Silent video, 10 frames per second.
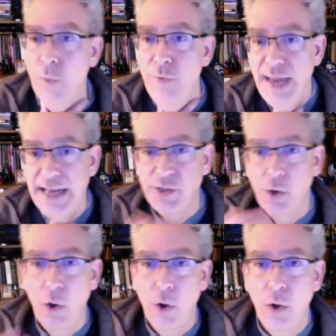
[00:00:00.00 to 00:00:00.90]
that's
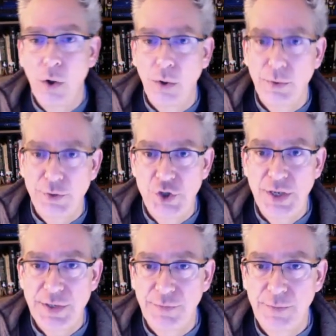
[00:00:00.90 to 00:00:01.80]
all
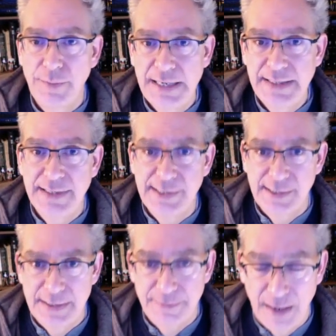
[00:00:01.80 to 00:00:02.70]
just from
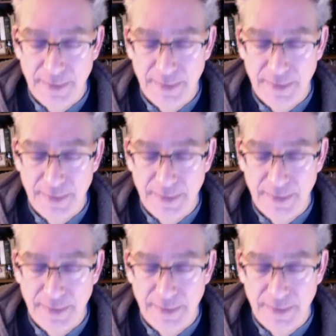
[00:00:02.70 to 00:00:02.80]
1965